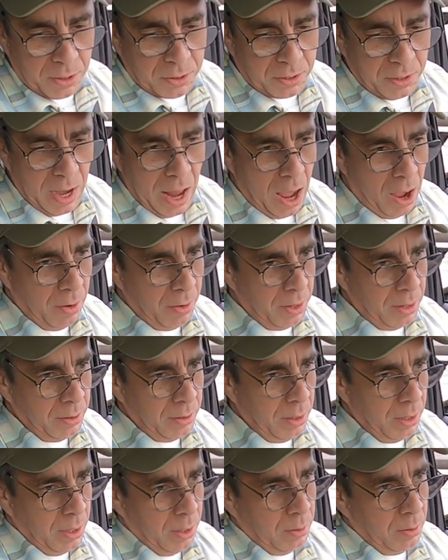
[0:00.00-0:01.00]
so now
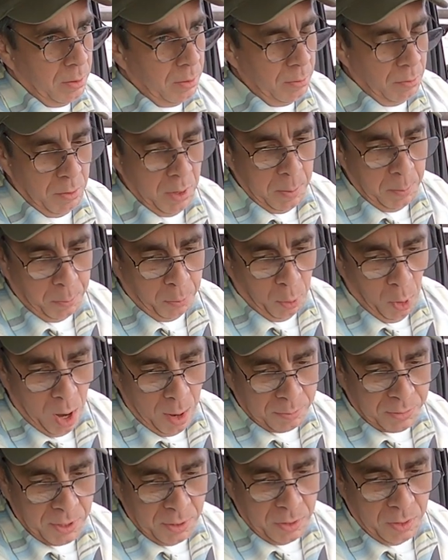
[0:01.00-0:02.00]
it
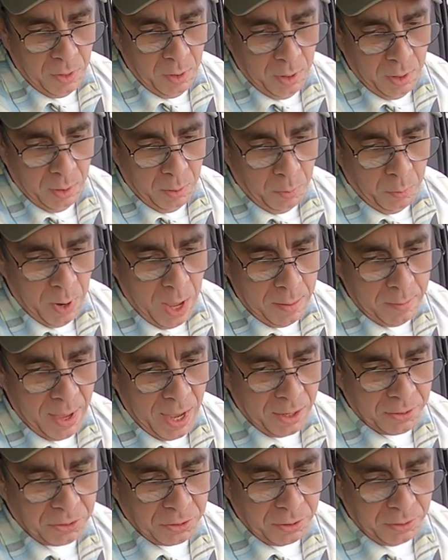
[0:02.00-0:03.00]
prompted the
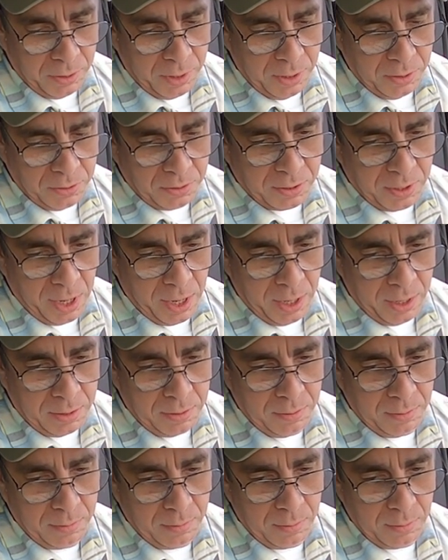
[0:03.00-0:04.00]
weighmaster inside.